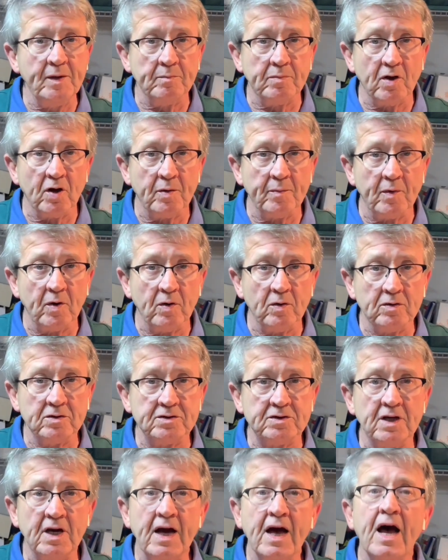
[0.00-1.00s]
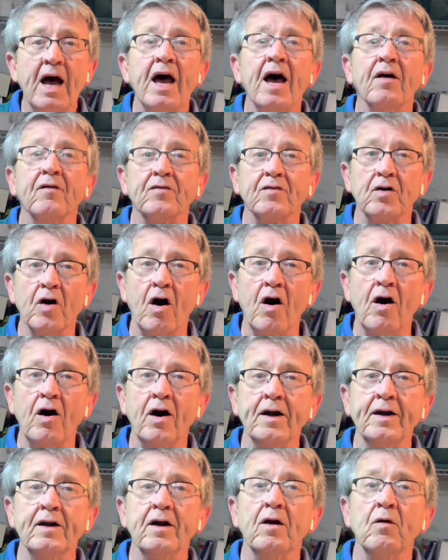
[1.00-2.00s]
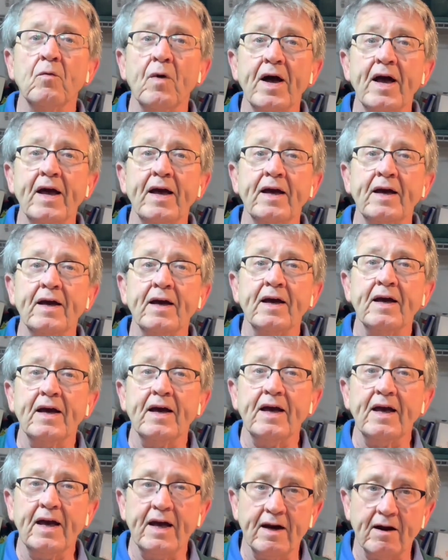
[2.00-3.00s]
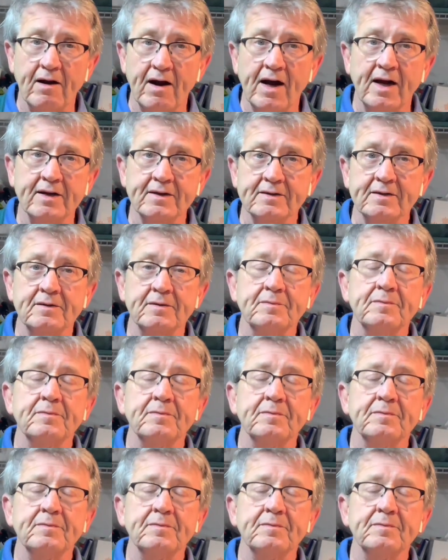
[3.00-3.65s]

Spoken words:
blow molds have gone away and are on